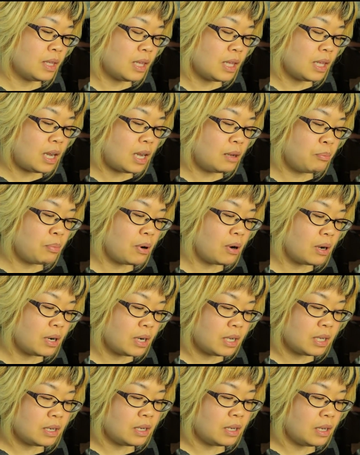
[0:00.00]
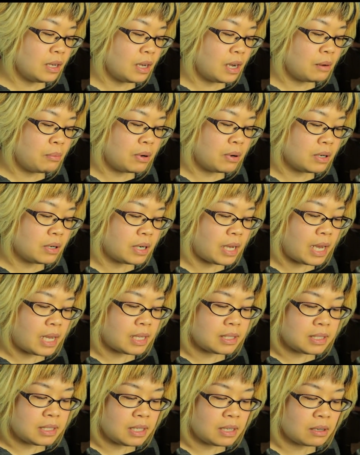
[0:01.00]
I bought it. I bought an
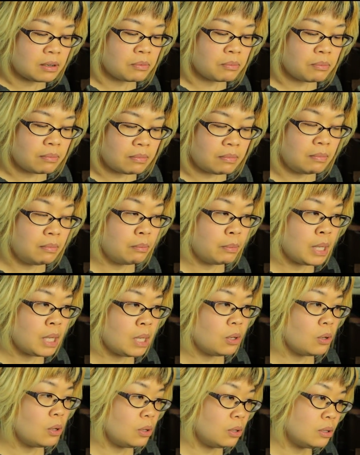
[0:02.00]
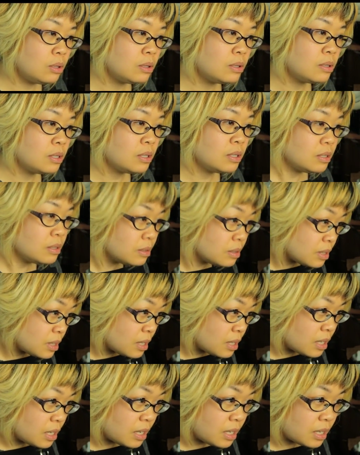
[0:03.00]
antique mill,
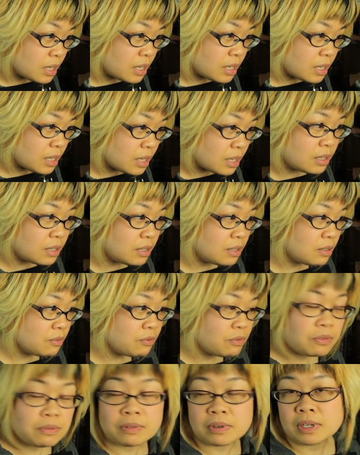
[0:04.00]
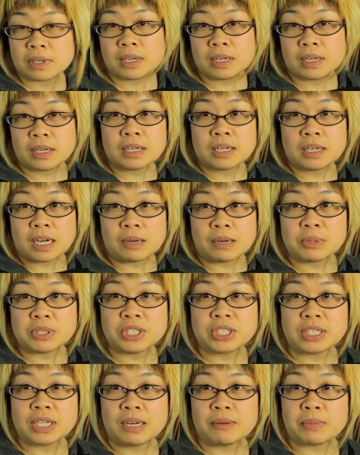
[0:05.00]
and I'm
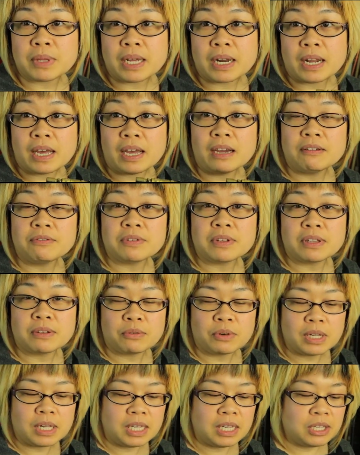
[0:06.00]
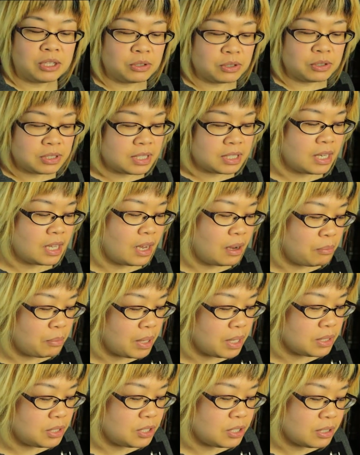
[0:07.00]
ashamed that I haven't really used it that
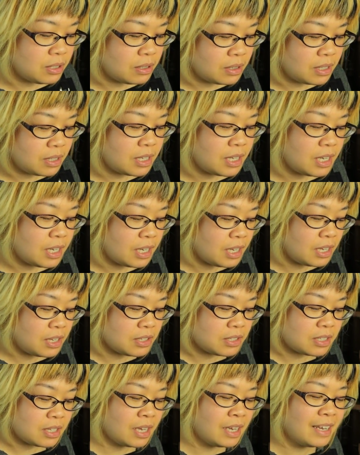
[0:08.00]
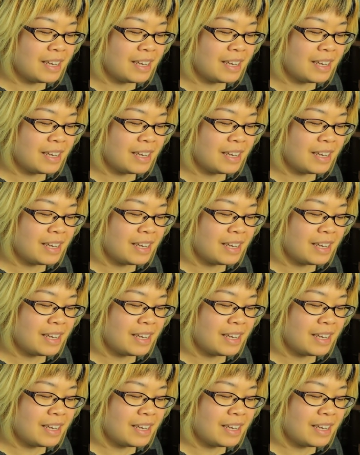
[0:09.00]
much because